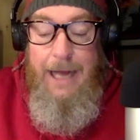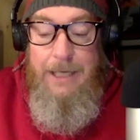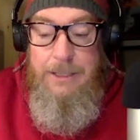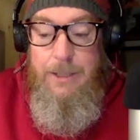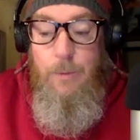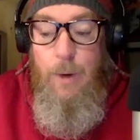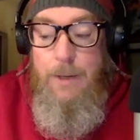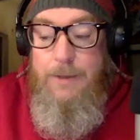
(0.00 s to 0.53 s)

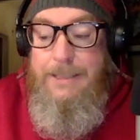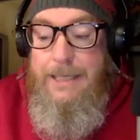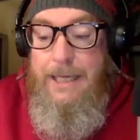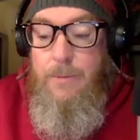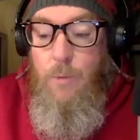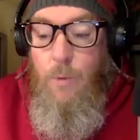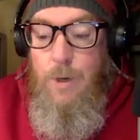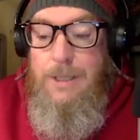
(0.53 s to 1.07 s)
actually, while the
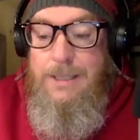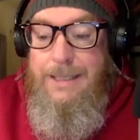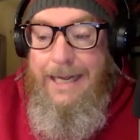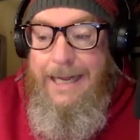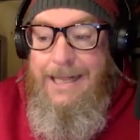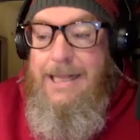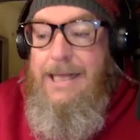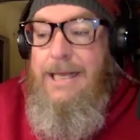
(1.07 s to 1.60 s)
team was
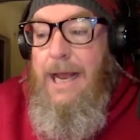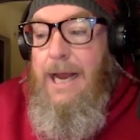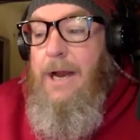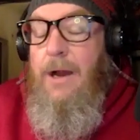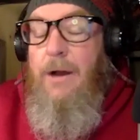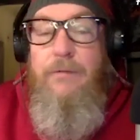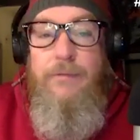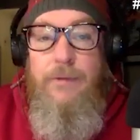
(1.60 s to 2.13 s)
in the
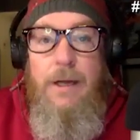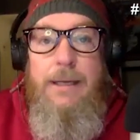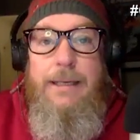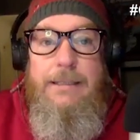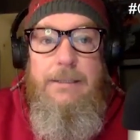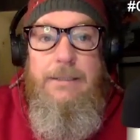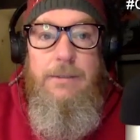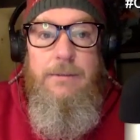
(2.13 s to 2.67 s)
air
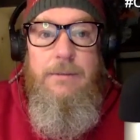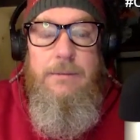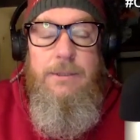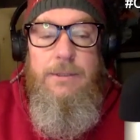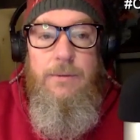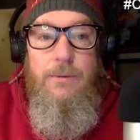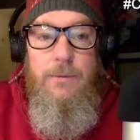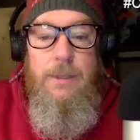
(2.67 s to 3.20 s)
flying to
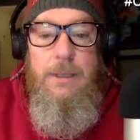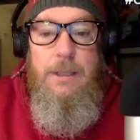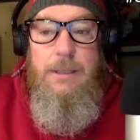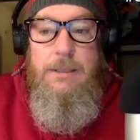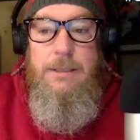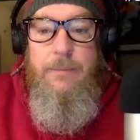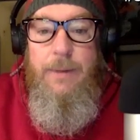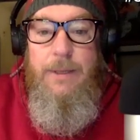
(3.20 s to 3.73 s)

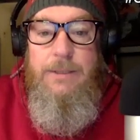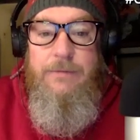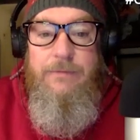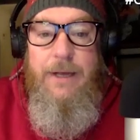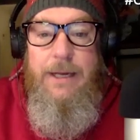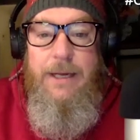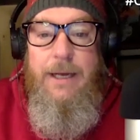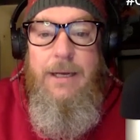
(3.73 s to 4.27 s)

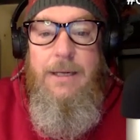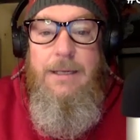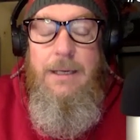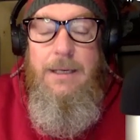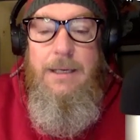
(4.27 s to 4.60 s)
Pennsylvania,